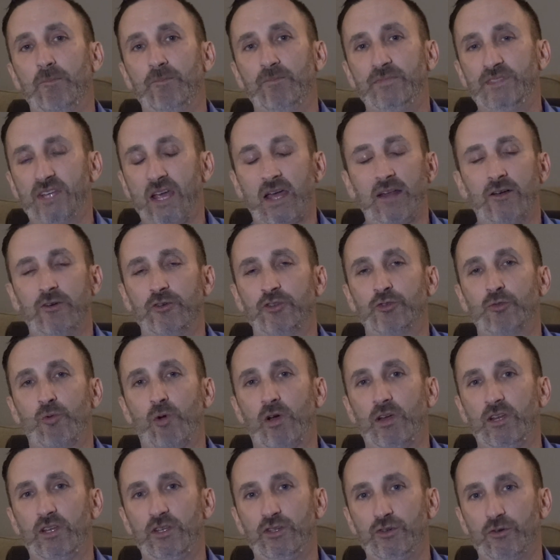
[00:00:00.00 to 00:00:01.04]
10 or
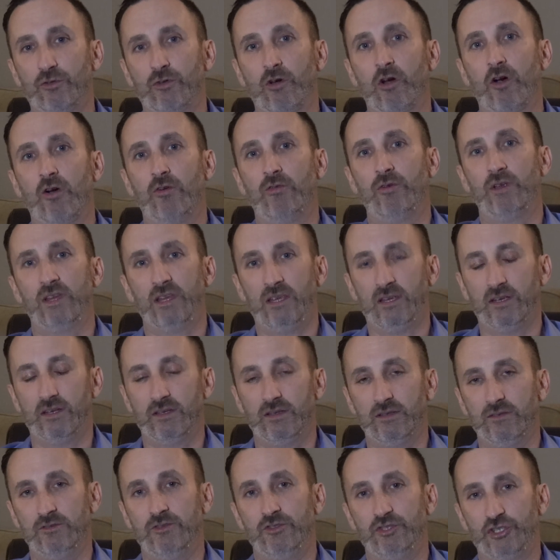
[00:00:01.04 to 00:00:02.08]
20 euro
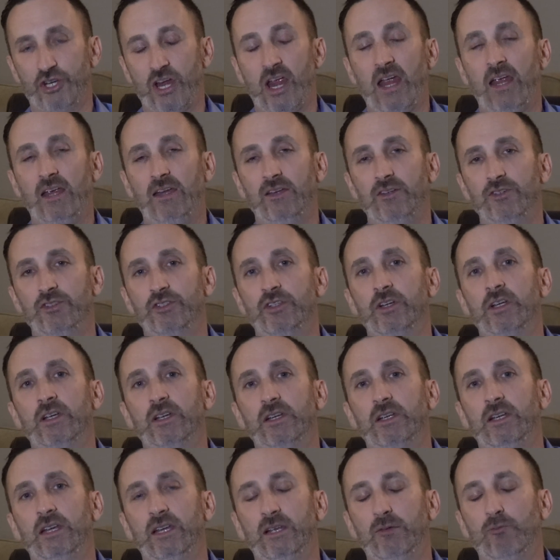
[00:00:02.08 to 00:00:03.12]
in change
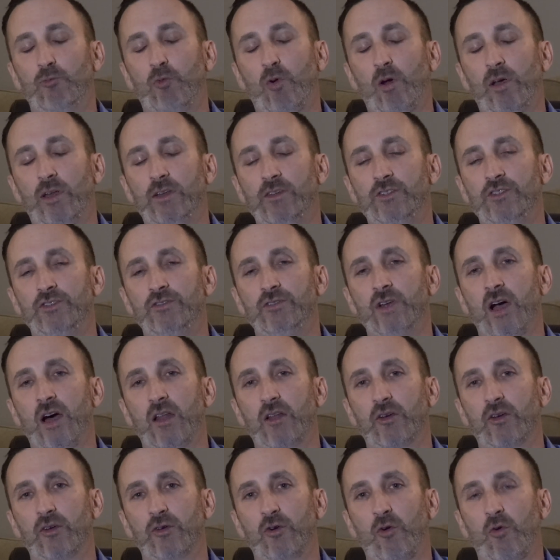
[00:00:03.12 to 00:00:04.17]
in $1 and
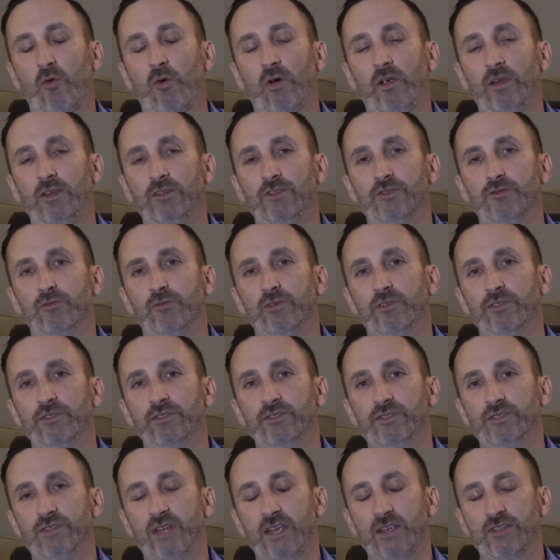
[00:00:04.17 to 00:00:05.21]
$2 coins
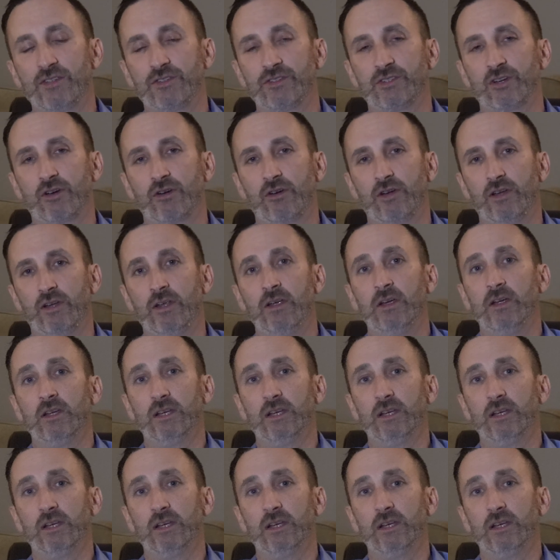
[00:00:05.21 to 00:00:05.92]
was necessary